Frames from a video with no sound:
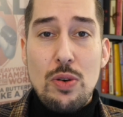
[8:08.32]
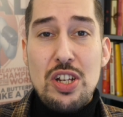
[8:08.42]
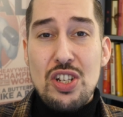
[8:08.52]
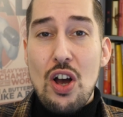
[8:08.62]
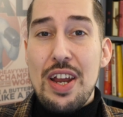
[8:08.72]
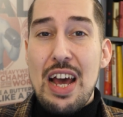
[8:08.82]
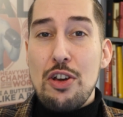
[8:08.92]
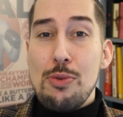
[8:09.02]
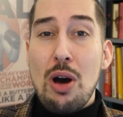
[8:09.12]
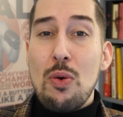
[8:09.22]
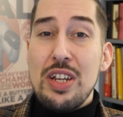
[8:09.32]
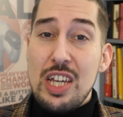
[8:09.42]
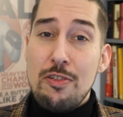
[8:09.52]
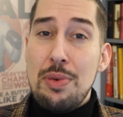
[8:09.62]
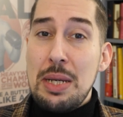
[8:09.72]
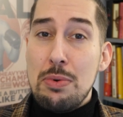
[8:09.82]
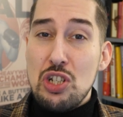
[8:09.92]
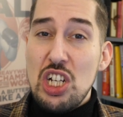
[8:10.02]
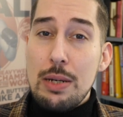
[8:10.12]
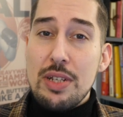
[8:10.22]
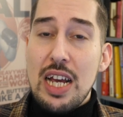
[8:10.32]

when you're starting out, you might want to give people cheap